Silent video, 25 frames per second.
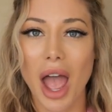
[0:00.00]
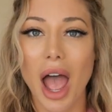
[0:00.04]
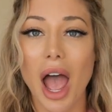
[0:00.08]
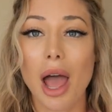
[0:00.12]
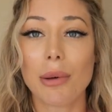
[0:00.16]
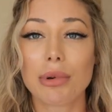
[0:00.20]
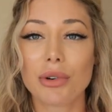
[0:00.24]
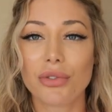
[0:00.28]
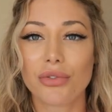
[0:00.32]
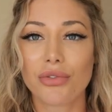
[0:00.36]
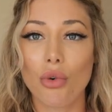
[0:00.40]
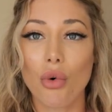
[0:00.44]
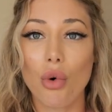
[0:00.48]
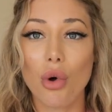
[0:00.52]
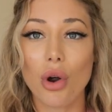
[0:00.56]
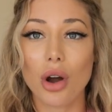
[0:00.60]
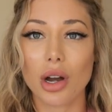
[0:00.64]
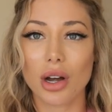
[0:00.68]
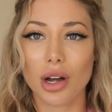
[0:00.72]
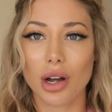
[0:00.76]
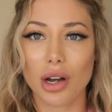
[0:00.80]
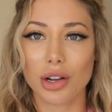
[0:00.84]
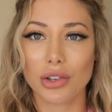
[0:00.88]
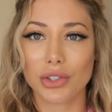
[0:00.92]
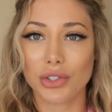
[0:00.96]
And
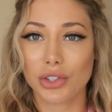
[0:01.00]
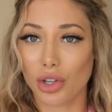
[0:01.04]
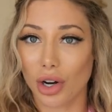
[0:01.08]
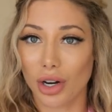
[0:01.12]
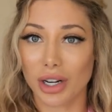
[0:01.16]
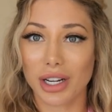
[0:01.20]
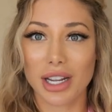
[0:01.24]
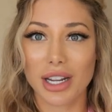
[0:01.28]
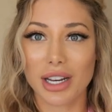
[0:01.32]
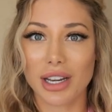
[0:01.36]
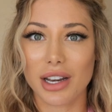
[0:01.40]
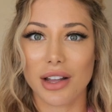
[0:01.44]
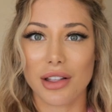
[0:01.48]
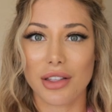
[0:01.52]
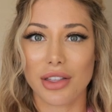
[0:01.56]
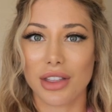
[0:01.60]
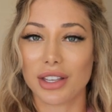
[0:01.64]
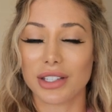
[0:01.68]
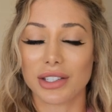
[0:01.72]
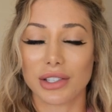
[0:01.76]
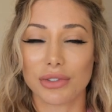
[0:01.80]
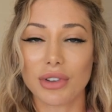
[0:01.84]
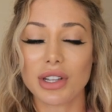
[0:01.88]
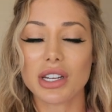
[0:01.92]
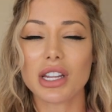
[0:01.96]
before starting
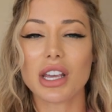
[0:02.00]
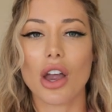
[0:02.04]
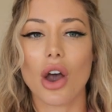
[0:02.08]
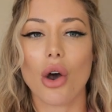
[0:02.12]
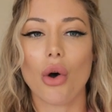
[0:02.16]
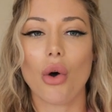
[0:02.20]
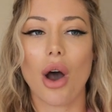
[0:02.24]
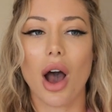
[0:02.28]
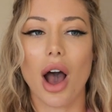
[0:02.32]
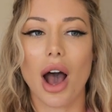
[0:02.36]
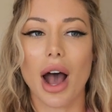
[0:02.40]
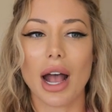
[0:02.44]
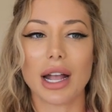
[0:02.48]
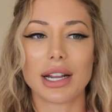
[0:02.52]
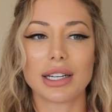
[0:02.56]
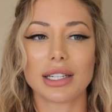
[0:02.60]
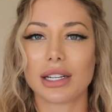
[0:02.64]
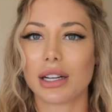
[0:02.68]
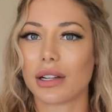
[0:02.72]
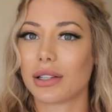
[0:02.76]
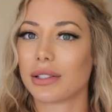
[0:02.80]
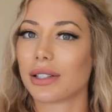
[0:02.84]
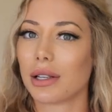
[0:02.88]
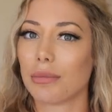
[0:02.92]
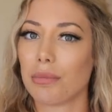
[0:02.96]
this video, I
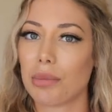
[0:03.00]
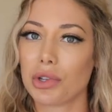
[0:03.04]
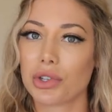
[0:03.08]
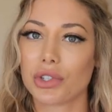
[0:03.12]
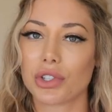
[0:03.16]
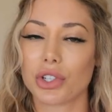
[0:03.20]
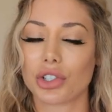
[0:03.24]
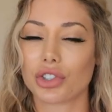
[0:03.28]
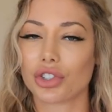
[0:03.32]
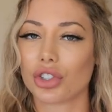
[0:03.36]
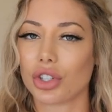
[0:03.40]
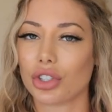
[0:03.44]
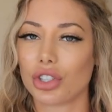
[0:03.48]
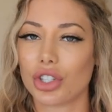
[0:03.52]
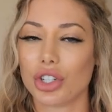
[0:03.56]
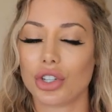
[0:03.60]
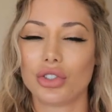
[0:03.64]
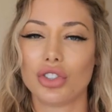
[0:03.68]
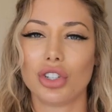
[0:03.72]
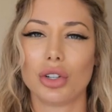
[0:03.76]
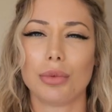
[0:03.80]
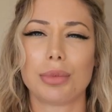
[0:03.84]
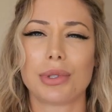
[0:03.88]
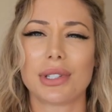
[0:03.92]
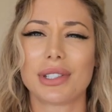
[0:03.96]
did a simple search on
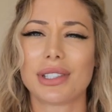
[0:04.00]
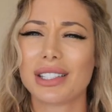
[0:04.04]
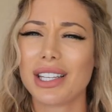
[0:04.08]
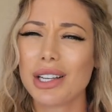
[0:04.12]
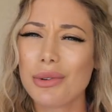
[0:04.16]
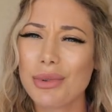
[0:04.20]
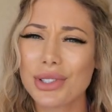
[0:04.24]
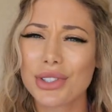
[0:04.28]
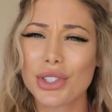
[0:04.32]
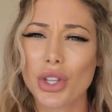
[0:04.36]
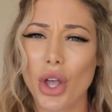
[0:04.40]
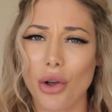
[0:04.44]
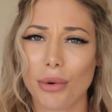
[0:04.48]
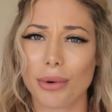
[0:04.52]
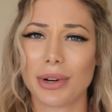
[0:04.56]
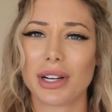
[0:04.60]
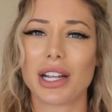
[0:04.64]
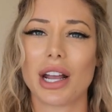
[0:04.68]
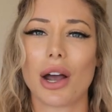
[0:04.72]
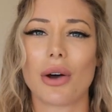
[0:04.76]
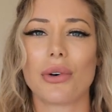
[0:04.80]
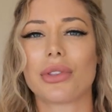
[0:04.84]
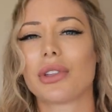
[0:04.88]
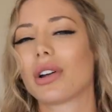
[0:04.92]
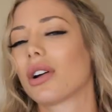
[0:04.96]
YouTube to see what's
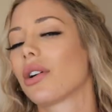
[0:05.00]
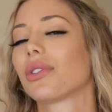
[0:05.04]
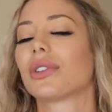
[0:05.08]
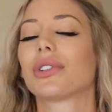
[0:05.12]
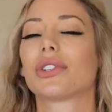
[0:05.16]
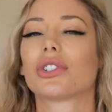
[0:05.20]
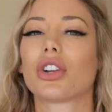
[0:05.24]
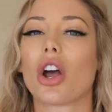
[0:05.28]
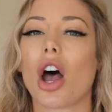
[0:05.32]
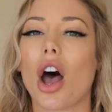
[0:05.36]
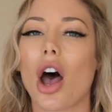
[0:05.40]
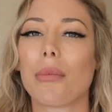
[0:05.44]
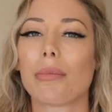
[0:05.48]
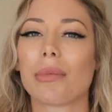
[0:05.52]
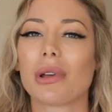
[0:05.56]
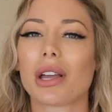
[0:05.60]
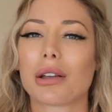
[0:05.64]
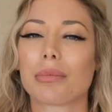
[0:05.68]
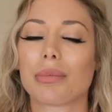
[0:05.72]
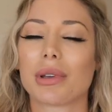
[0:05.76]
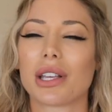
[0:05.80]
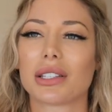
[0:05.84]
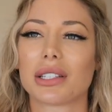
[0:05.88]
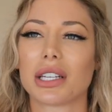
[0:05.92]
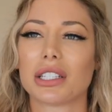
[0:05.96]
already out there on this
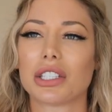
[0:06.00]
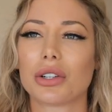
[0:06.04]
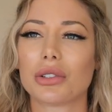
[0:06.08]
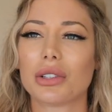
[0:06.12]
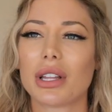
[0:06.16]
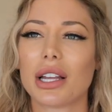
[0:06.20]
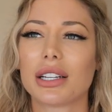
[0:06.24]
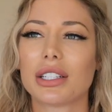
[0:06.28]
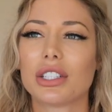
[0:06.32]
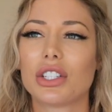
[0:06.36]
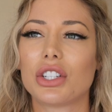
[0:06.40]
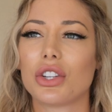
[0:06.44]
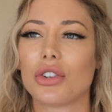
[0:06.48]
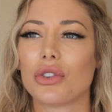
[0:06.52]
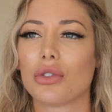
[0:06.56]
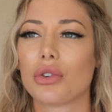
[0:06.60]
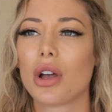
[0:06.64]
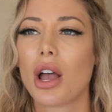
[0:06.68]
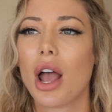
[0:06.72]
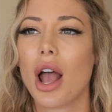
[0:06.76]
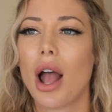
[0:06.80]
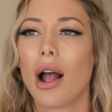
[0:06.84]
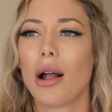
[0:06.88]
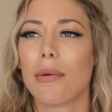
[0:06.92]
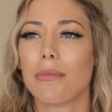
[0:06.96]
topic, because I don't like to
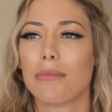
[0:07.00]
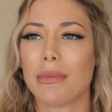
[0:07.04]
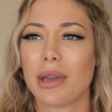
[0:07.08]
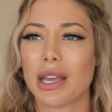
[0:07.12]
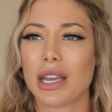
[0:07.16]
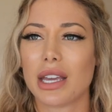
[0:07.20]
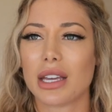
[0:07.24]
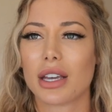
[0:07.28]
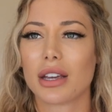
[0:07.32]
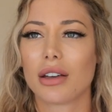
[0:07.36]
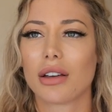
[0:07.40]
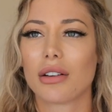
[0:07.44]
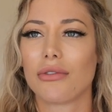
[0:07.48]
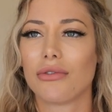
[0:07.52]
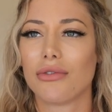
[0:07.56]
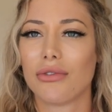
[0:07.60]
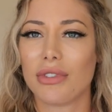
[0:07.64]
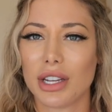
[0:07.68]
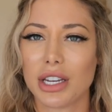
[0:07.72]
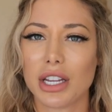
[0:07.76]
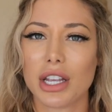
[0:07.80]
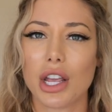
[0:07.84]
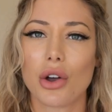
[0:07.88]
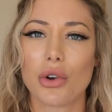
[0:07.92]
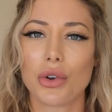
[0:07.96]
make
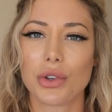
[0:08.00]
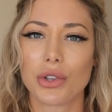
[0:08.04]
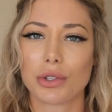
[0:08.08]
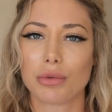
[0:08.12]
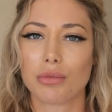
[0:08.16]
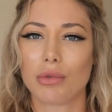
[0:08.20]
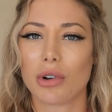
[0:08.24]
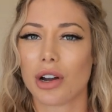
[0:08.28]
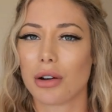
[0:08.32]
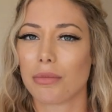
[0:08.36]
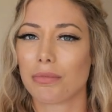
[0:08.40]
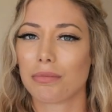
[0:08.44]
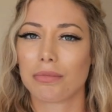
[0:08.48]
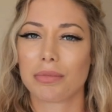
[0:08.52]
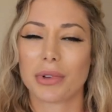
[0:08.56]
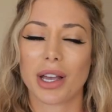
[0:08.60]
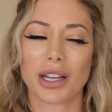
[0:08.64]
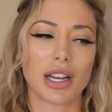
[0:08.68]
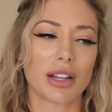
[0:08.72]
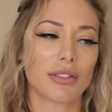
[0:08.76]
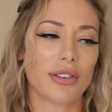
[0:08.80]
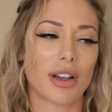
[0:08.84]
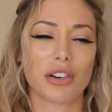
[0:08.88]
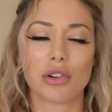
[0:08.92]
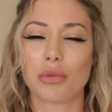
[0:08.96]
videos where
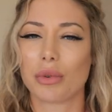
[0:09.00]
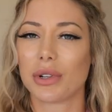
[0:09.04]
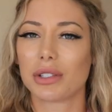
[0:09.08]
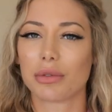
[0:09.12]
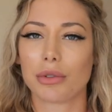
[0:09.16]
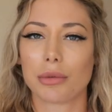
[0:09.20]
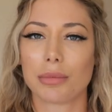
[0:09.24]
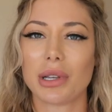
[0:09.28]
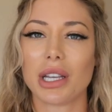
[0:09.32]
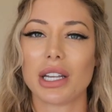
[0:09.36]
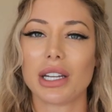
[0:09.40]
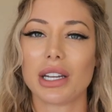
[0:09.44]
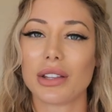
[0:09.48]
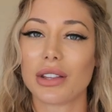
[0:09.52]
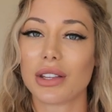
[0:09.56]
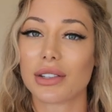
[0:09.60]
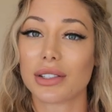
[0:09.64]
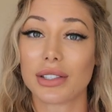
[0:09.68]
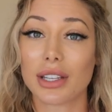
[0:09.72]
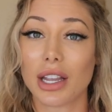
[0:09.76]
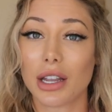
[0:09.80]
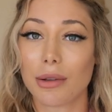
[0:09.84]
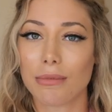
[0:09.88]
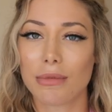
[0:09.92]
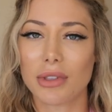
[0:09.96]
kind of everyone's repeating the
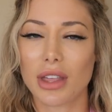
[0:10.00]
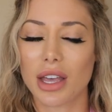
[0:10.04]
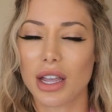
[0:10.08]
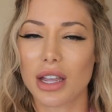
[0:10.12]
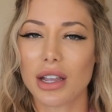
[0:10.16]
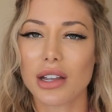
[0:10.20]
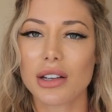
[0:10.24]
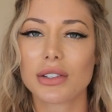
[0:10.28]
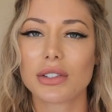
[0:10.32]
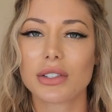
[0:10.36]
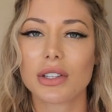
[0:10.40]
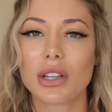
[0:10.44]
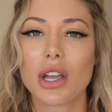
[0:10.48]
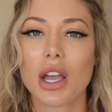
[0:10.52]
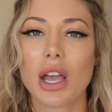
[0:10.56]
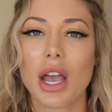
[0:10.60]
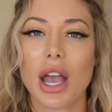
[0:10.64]
same things.